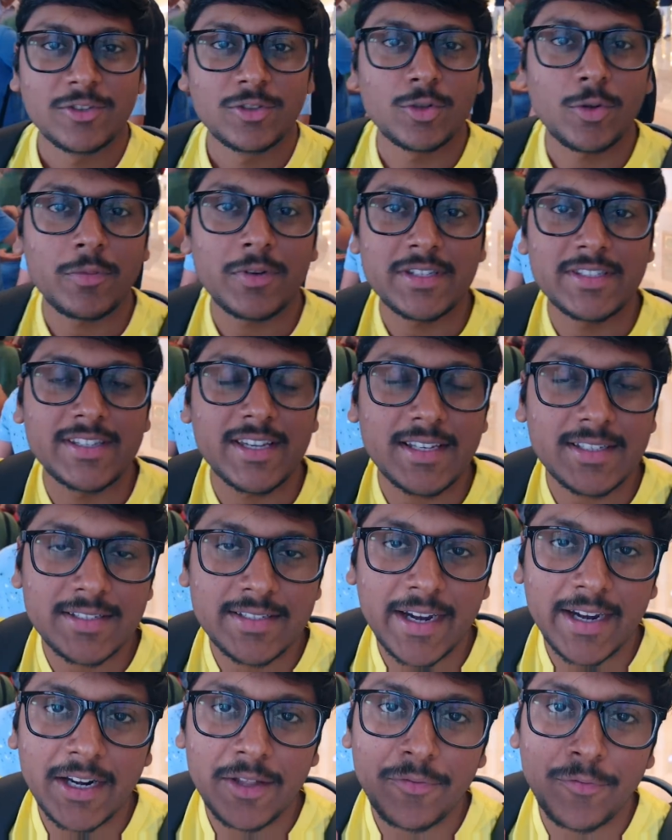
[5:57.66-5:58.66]
so we just
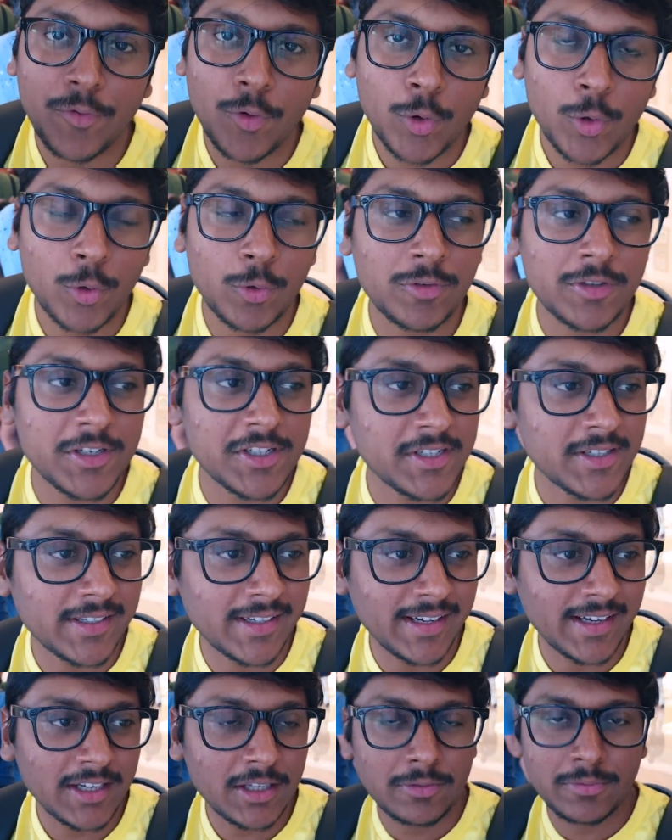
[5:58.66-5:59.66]
had a photo session
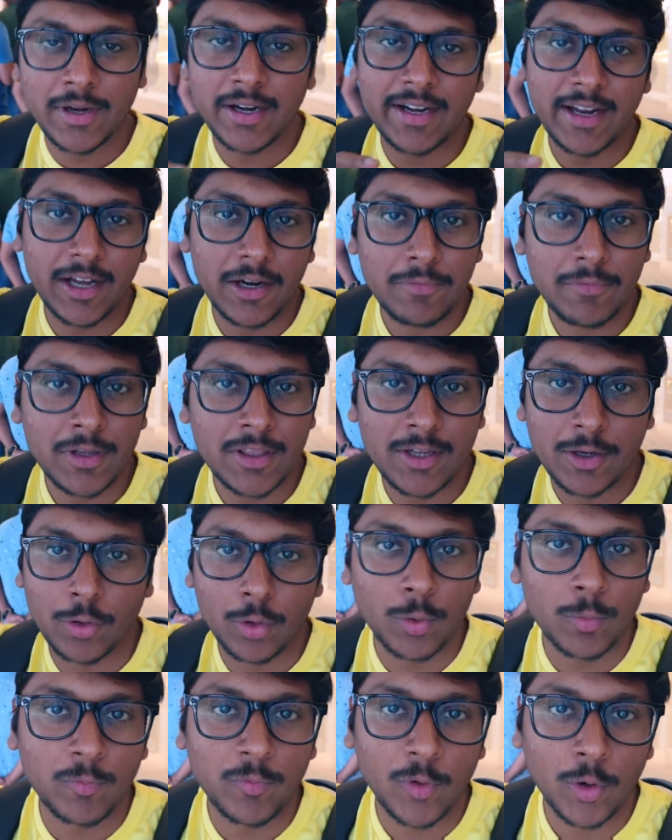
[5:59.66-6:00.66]
guys we are done with the
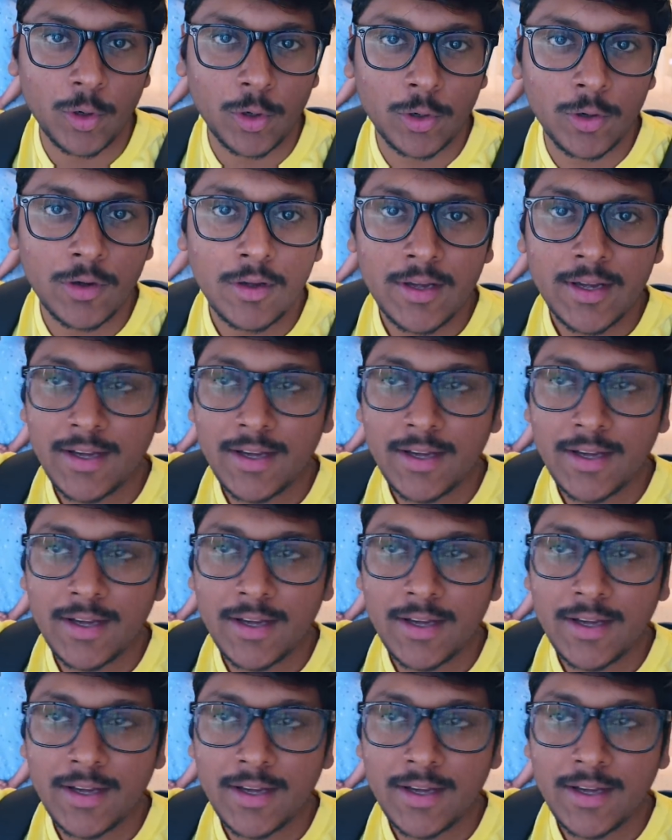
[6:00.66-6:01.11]
group photo